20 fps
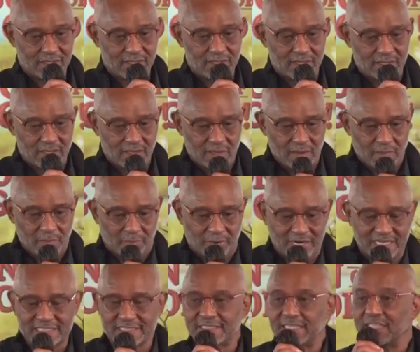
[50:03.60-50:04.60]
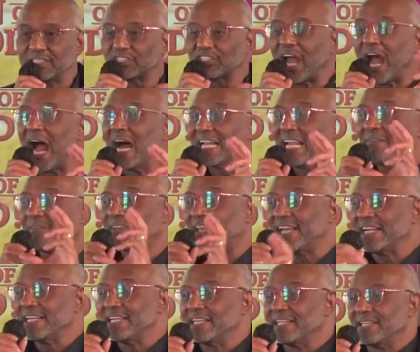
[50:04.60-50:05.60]
President John F.
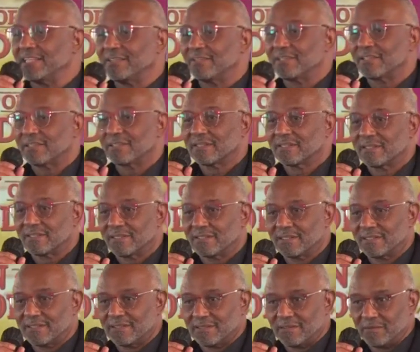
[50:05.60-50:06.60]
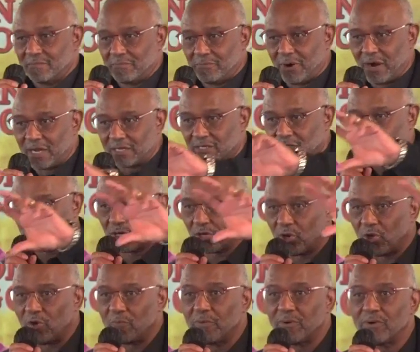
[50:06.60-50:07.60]
Kennedy brought global
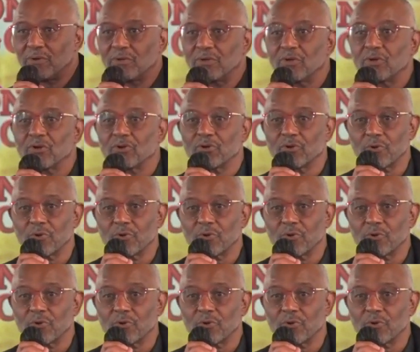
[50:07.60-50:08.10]
grief.